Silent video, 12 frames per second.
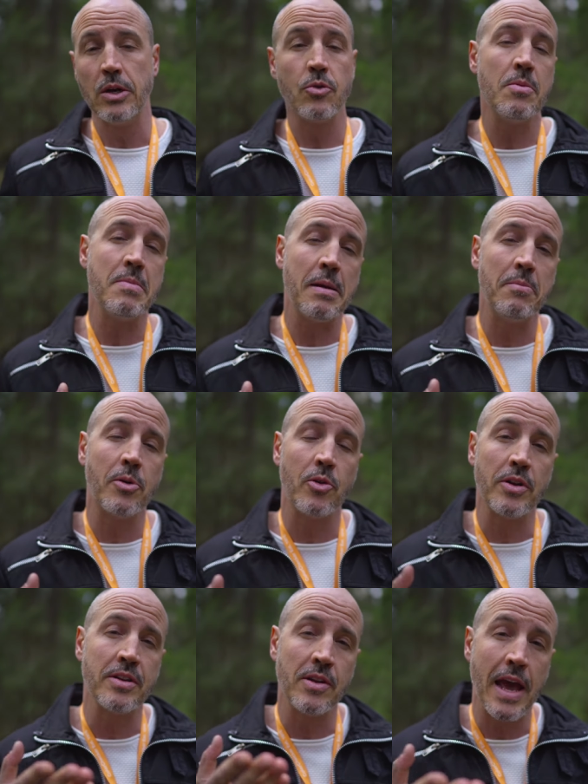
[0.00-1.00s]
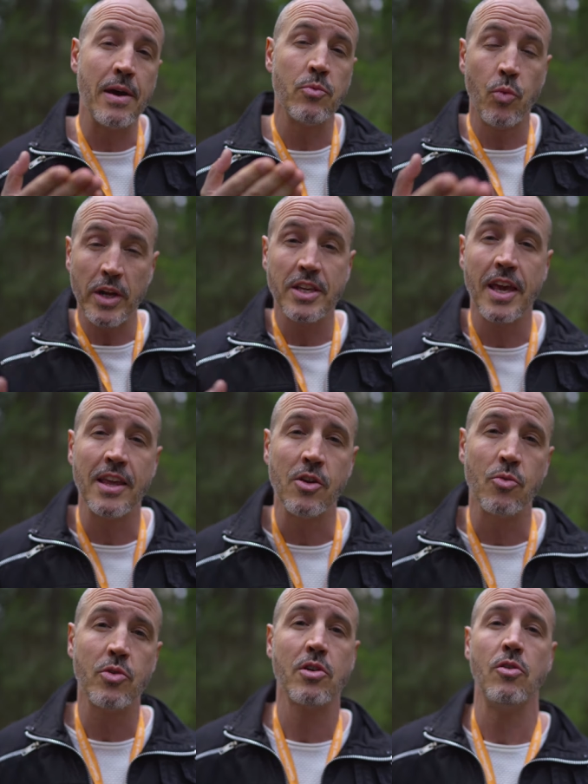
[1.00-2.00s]
remember and, and what can
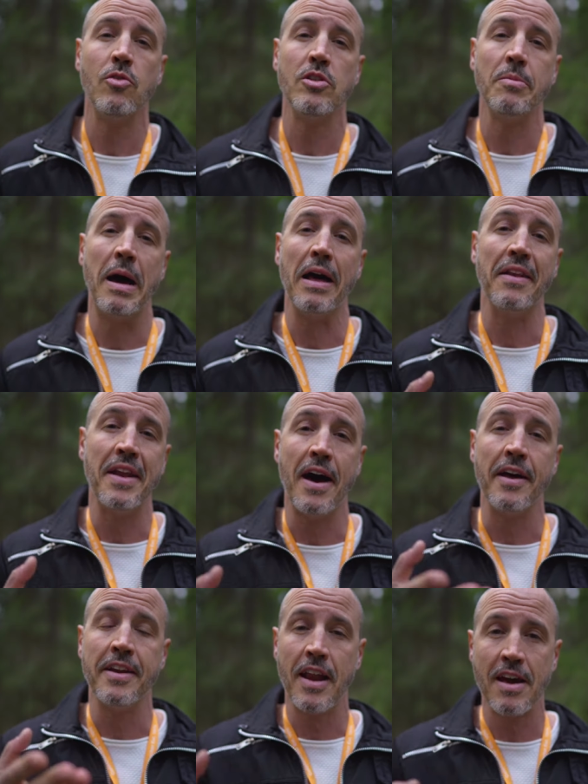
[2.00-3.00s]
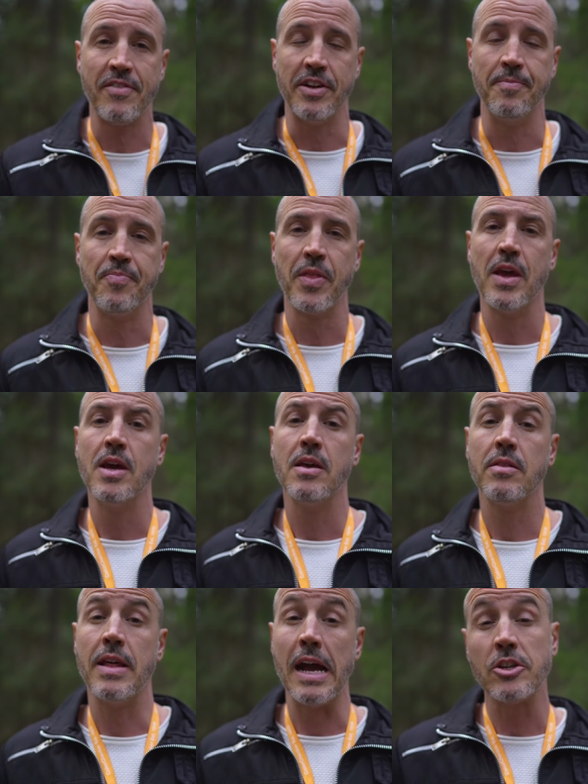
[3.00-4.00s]
you recall about nine eleven?
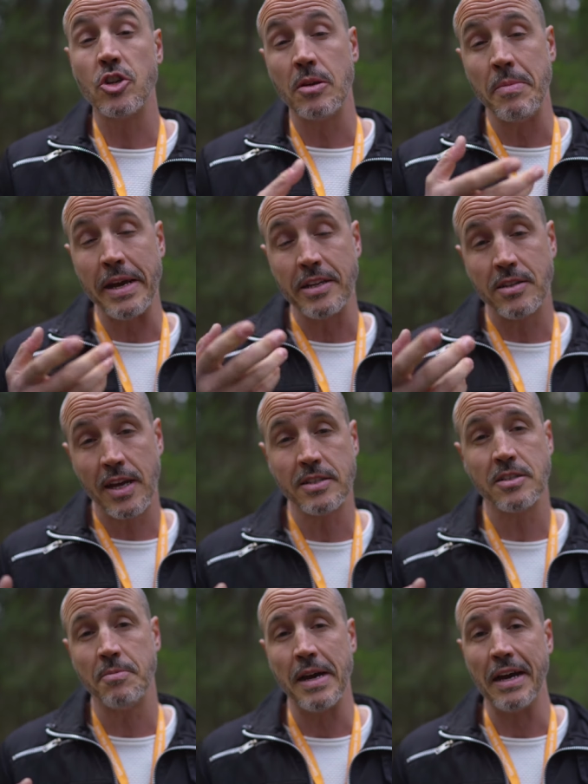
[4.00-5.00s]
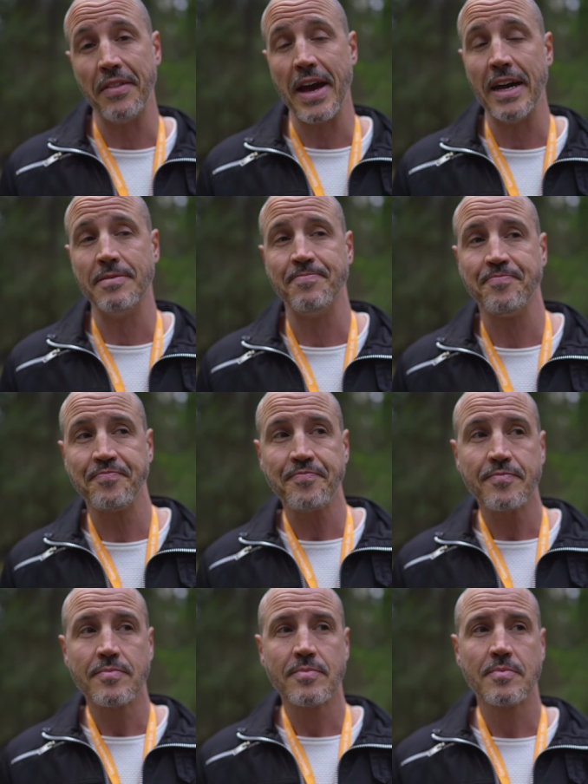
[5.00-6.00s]
They actually made a test about that.
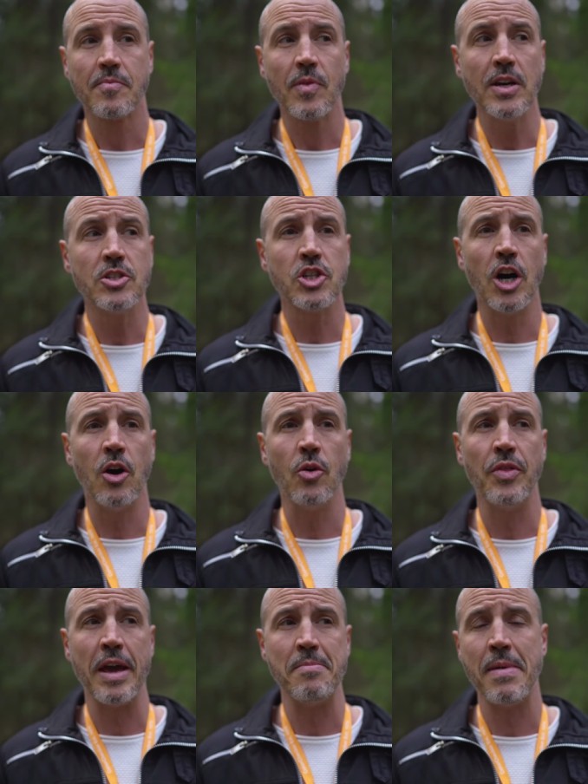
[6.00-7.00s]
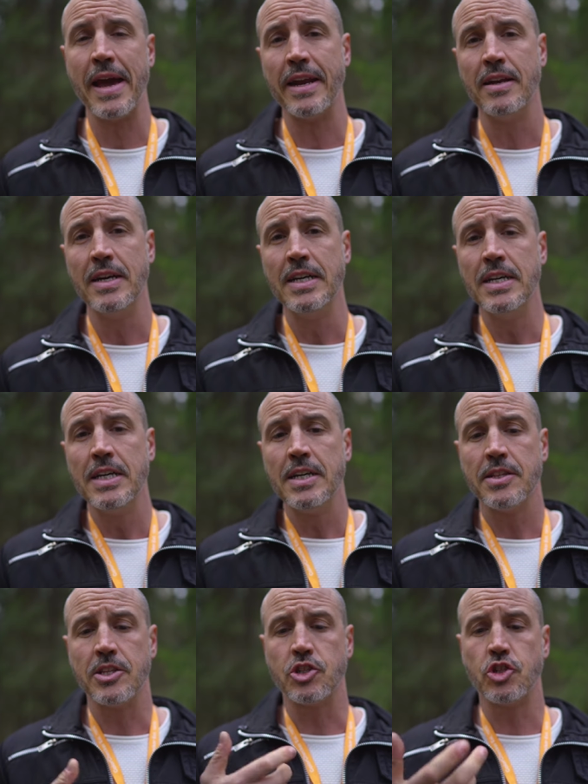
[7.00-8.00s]
So they made
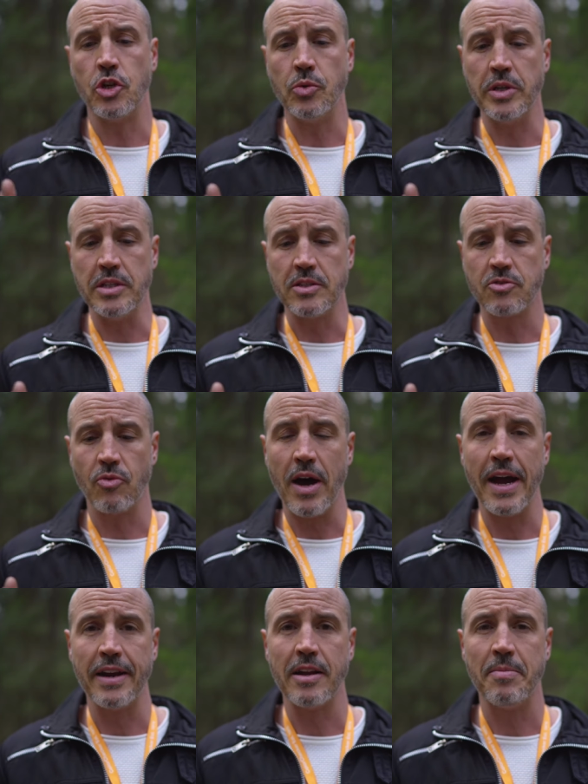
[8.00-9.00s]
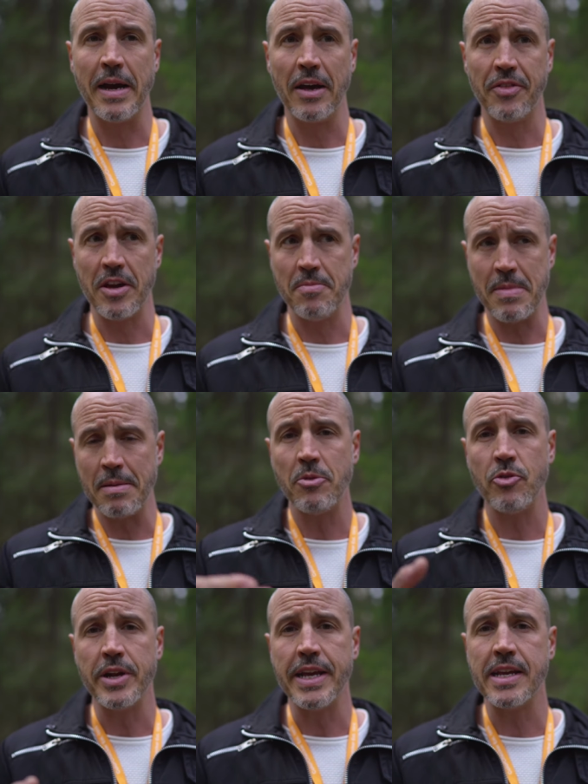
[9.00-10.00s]
the students write about their
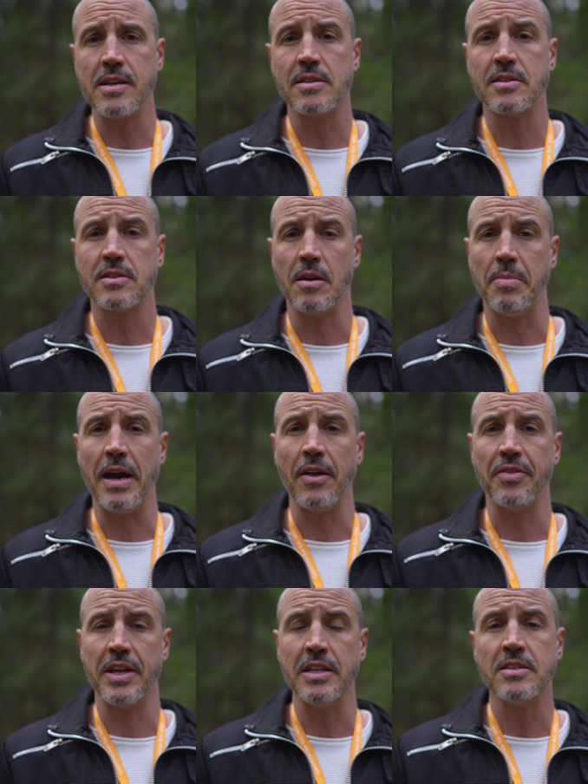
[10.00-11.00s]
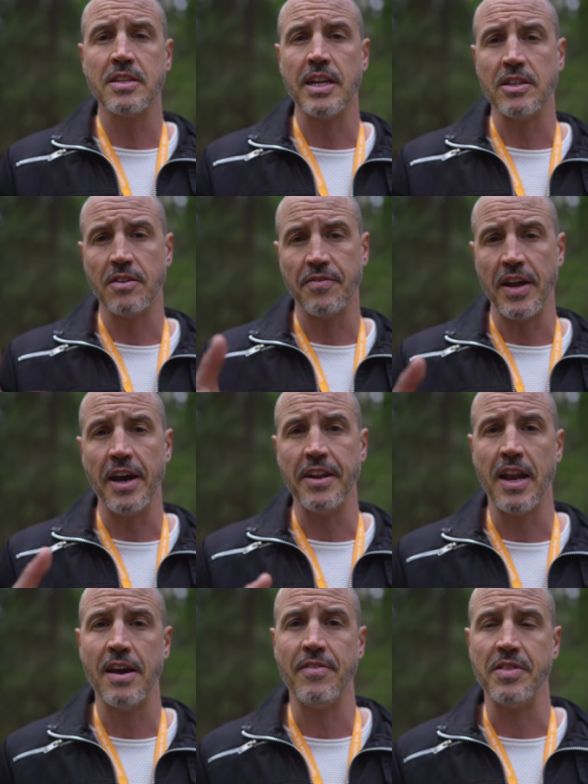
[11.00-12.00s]
memories about the incident of nine
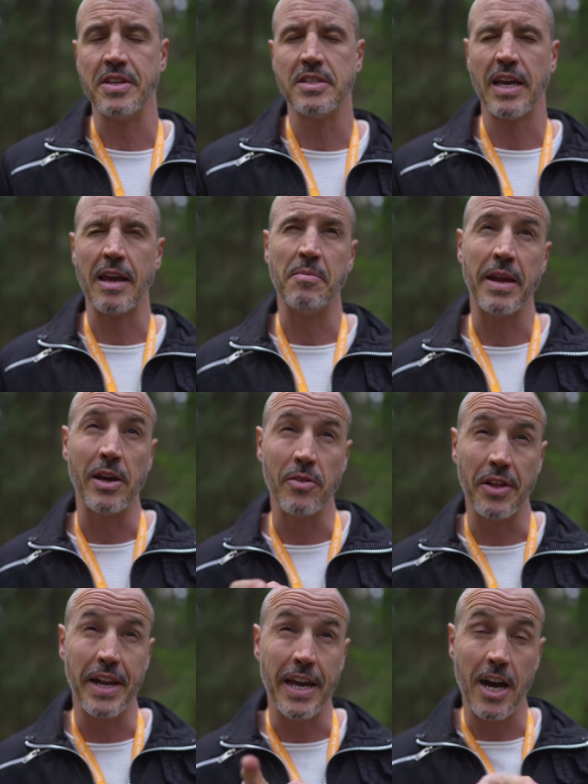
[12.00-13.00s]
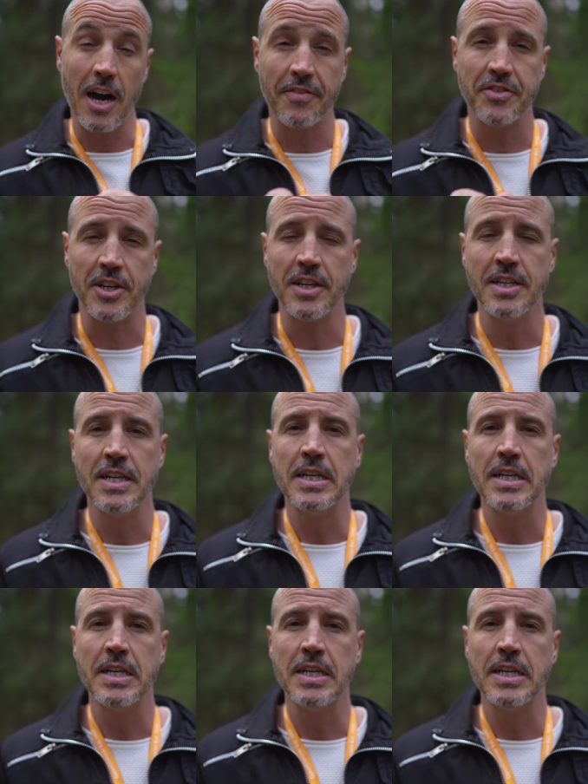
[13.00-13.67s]
eleven the same day or the day after.